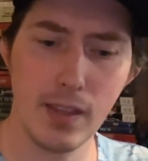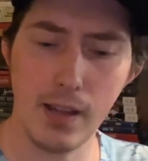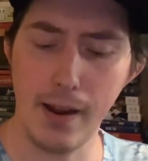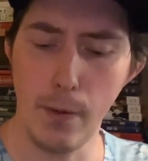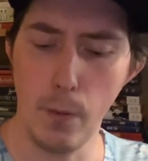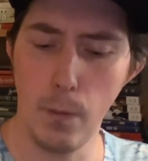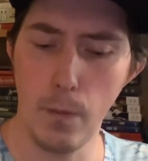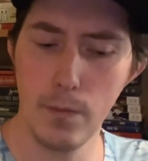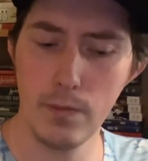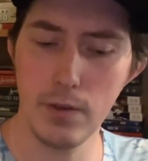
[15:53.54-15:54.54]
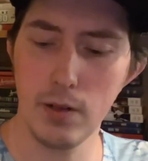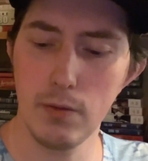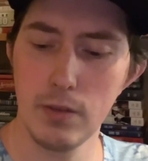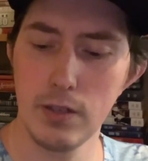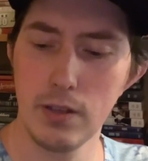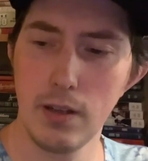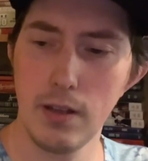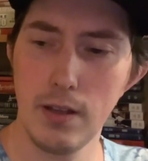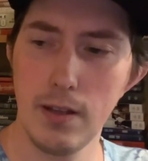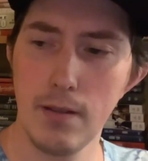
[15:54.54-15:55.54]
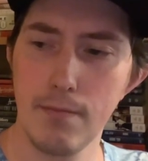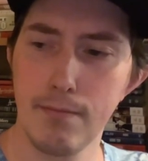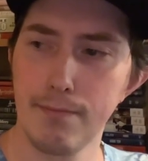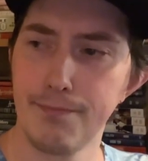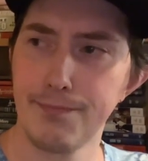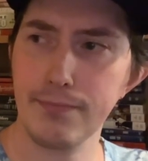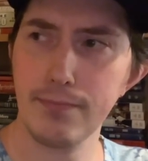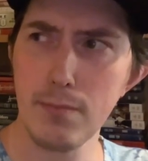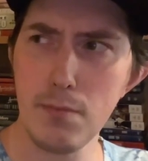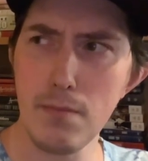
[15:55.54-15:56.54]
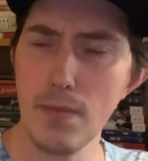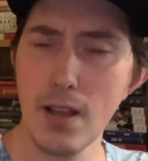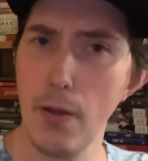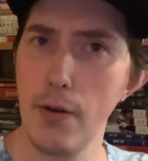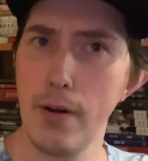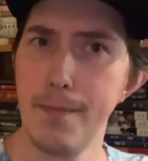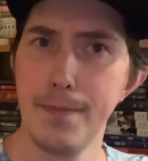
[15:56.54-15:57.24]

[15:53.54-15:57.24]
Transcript: you know, you know, uh, other